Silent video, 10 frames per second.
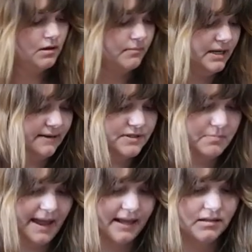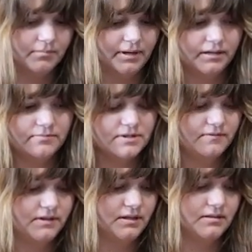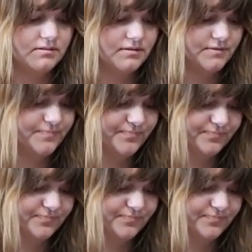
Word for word: I'm gonna have to paint the bottoms of these